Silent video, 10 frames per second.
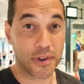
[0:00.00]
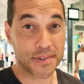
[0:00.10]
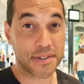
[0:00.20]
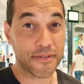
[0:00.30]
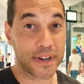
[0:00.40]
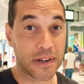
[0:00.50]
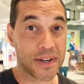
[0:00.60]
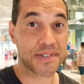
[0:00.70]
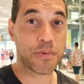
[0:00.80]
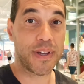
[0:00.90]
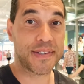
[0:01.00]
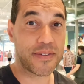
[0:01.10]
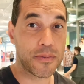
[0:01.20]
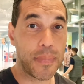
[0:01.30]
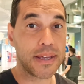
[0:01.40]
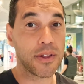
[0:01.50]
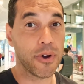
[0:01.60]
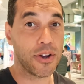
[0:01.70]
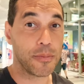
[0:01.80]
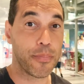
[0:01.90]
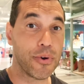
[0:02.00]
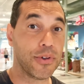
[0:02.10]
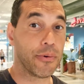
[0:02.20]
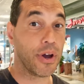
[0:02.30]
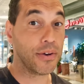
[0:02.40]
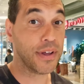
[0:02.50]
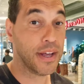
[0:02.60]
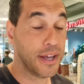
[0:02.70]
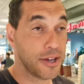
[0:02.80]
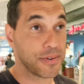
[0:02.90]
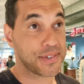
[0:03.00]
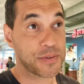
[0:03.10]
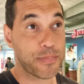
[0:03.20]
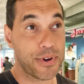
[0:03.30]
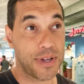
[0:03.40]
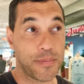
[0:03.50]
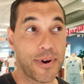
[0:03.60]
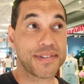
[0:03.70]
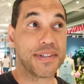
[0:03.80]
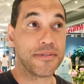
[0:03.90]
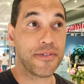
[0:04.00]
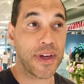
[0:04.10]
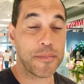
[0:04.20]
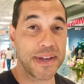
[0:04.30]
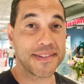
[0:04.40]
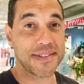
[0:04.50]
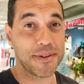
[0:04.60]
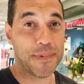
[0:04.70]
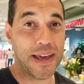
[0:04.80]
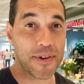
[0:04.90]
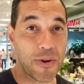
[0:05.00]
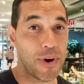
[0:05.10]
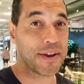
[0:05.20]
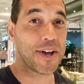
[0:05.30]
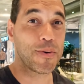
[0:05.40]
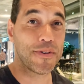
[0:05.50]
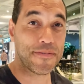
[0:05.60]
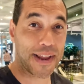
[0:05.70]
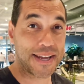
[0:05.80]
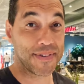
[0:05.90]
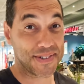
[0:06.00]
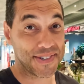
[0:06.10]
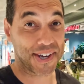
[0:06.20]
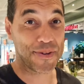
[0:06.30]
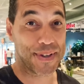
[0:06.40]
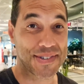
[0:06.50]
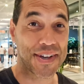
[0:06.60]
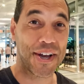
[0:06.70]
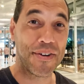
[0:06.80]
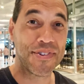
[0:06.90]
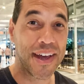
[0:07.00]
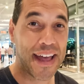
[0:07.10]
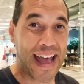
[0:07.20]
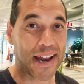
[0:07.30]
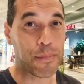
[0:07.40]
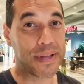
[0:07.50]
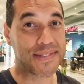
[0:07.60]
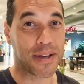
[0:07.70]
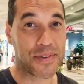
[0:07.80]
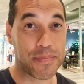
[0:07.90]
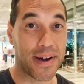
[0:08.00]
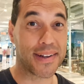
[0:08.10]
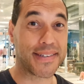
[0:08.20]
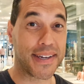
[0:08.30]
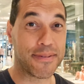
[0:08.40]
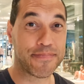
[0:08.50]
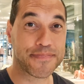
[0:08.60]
You'll also find a lot of Swedes even make their own, brew their own, which is pretty impressive. That means you never quite know what flavours you're going to be served at a midsummer's party.